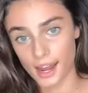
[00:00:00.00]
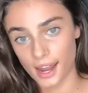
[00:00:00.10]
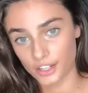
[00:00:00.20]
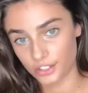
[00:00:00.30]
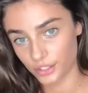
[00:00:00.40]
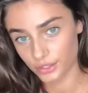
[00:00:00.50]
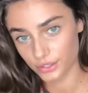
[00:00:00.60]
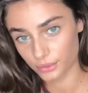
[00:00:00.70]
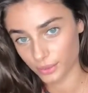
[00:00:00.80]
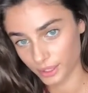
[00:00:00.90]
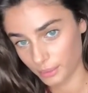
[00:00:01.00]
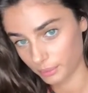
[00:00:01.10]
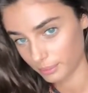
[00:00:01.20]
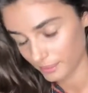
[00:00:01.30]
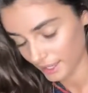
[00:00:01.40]
I actually used to really
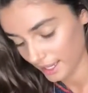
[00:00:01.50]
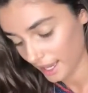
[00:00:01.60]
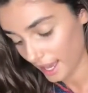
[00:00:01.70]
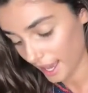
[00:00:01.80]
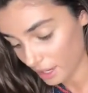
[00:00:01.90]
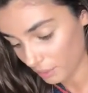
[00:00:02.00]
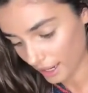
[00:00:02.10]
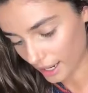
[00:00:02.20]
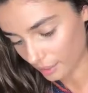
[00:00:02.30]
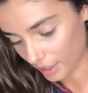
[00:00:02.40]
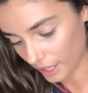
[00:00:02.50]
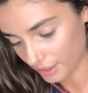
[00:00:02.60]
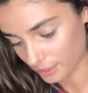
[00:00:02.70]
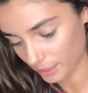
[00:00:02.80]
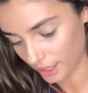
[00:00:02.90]
hate my
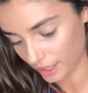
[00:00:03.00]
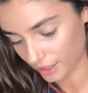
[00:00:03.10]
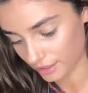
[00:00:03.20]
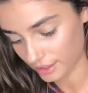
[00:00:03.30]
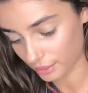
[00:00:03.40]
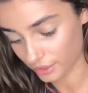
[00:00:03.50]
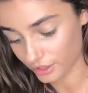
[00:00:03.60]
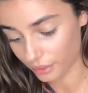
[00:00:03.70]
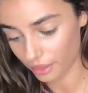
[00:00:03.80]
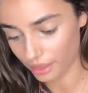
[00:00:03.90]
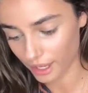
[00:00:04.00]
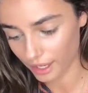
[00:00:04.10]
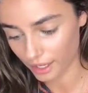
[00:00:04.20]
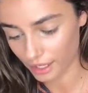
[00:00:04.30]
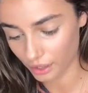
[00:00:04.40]
eyebrows because they were so thick
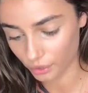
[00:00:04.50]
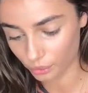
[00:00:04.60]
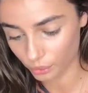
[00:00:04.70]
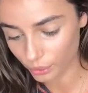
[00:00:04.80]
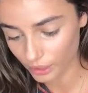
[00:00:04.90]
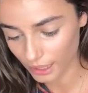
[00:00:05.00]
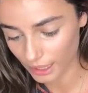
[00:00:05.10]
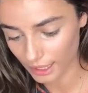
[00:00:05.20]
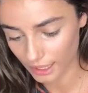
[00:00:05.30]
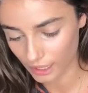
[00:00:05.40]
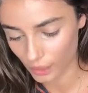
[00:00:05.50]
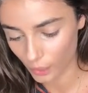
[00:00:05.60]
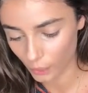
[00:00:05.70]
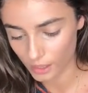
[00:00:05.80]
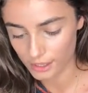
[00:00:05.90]
and unruly, and I
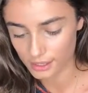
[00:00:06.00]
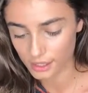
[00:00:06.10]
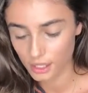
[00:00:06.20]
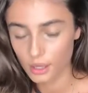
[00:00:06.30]
always